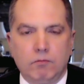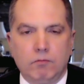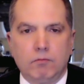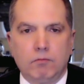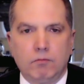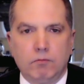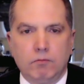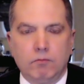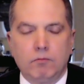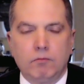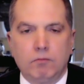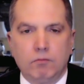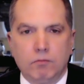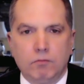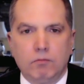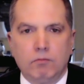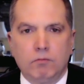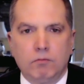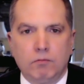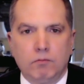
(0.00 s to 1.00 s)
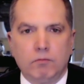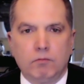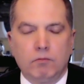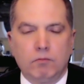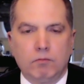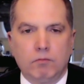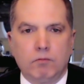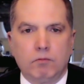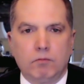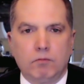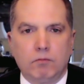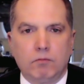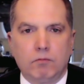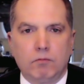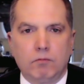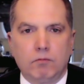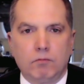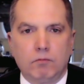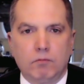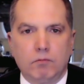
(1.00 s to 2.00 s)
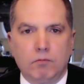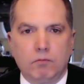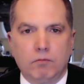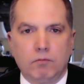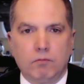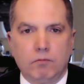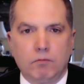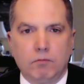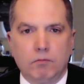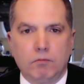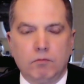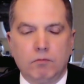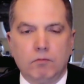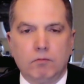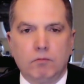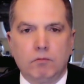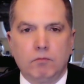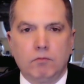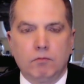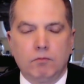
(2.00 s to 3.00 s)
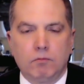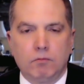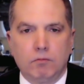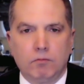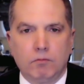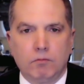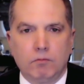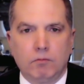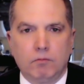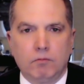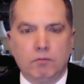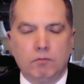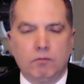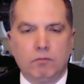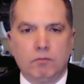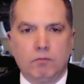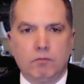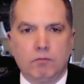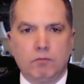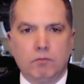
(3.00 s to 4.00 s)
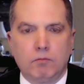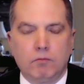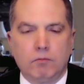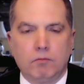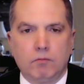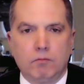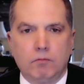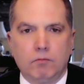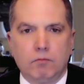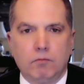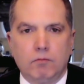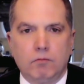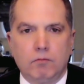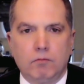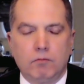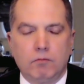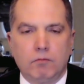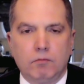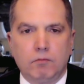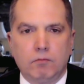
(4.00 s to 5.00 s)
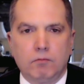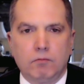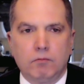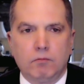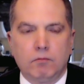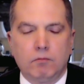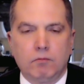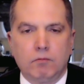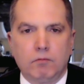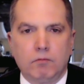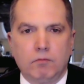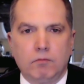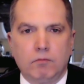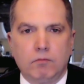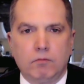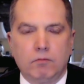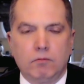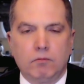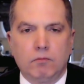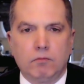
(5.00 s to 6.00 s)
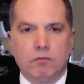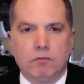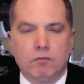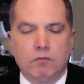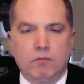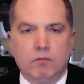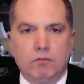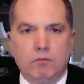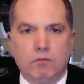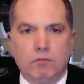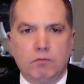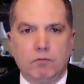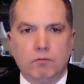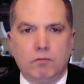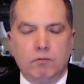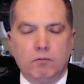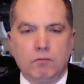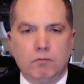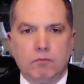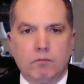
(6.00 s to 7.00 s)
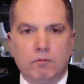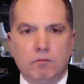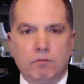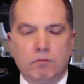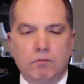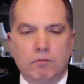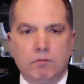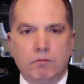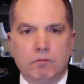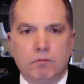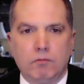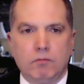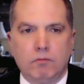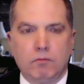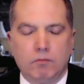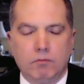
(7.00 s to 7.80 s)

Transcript: No words are spoken by the person on screen.